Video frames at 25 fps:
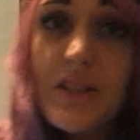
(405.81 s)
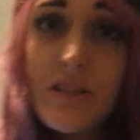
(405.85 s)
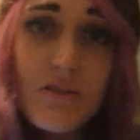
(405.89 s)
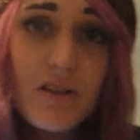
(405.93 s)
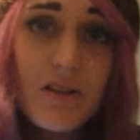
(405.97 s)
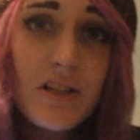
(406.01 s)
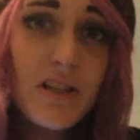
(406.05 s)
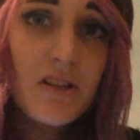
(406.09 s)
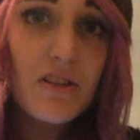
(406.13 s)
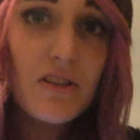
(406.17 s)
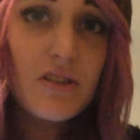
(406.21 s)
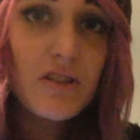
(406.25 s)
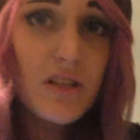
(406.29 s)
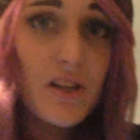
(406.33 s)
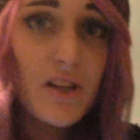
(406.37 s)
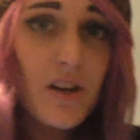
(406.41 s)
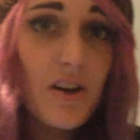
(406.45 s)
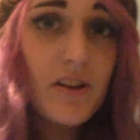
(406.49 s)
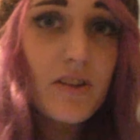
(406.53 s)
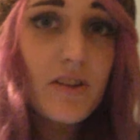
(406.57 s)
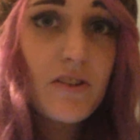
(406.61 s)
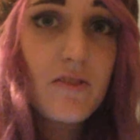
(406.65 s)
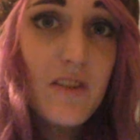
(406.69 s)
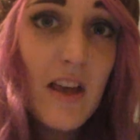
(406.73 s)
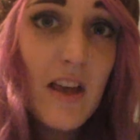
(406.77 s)
really good to
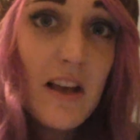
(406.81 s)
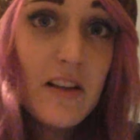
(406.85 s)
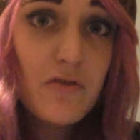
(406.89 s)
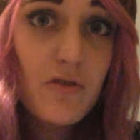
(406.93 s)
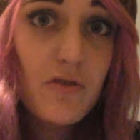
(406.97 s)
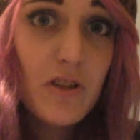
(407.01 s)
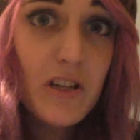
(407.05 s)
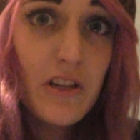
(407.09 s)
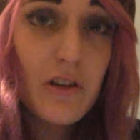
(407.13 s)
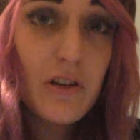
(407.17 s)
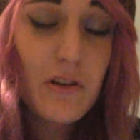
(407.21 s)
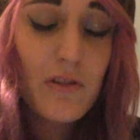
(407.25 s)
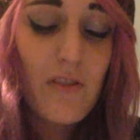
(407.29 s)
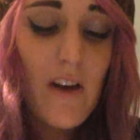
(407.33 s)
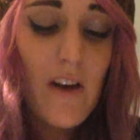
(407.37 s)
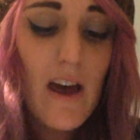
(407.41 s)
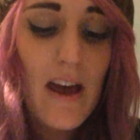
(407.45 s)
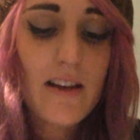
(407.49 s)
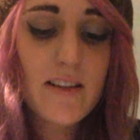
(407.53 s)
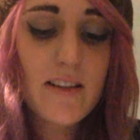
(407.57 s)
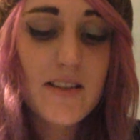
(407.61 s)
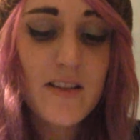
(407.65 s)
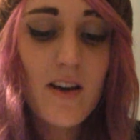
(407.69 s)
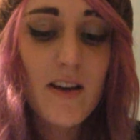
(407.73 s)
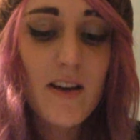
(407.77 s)
kind of, that's really good for
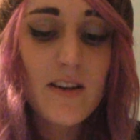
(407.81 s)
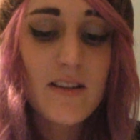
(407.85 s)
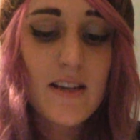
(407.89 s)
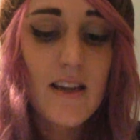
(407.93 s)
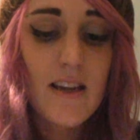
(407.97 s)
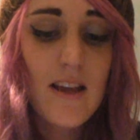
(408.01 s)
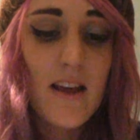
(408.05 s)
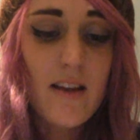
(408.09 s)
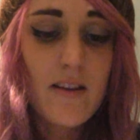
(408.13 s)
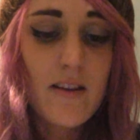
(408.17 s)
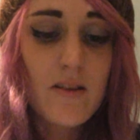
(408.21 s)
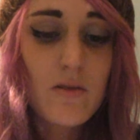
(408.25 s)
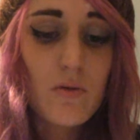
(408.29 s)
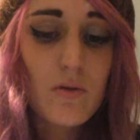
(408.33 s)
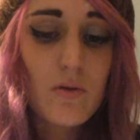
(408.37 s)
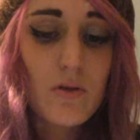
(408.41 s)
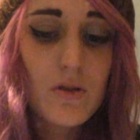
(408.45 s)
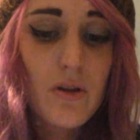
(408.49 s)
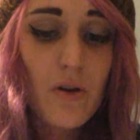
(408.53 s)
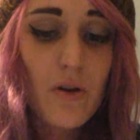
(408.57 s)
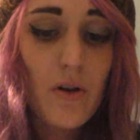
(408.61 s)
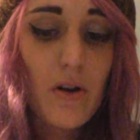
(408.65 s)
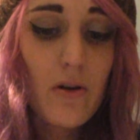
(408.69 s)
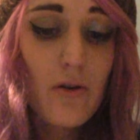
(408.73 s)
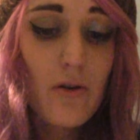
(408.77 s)
anxiety, and
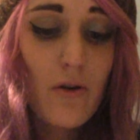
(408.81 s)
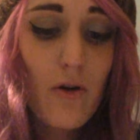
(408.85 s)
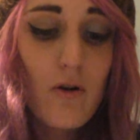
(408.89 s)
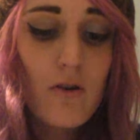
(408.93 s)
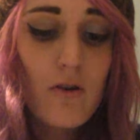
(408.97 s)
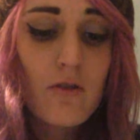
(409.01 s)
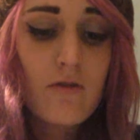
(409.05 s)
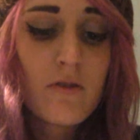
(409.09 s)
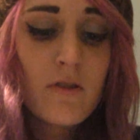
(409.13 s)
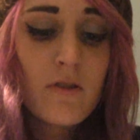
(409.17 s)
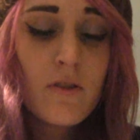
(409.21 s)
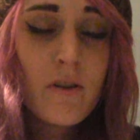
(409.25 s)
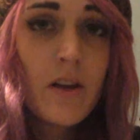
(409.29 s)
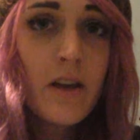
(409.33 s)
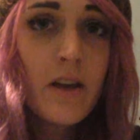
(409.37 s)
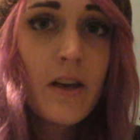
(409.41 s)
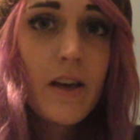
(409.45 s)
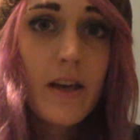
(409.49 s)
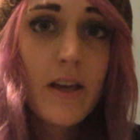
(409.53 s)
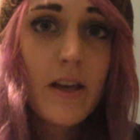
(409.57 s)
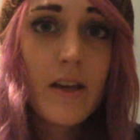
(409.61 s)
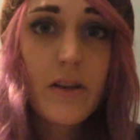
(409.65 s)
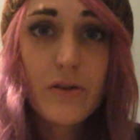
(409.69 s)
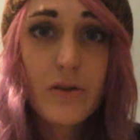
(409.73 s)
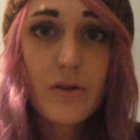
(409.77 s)
also a lot of
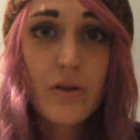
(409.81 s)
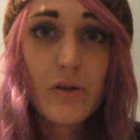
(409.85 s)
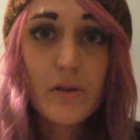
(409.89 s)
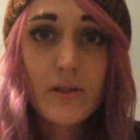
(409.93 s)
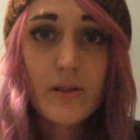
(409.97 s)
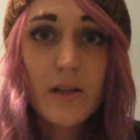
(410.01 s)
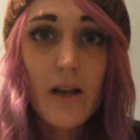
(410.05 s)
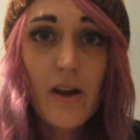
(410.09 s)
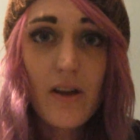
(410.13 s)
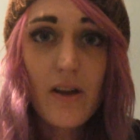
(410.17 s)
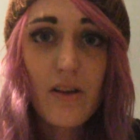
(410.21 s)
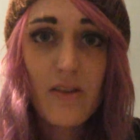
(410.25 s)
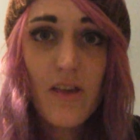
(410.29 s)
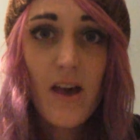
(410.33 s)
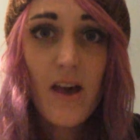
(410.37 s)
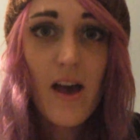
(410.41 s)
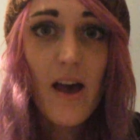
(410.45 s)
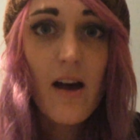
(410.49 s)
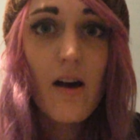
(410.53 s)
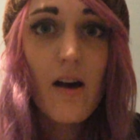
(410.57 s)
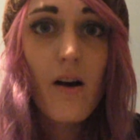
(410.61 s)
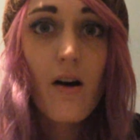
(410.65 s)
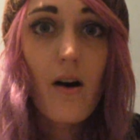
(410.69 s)
issues like that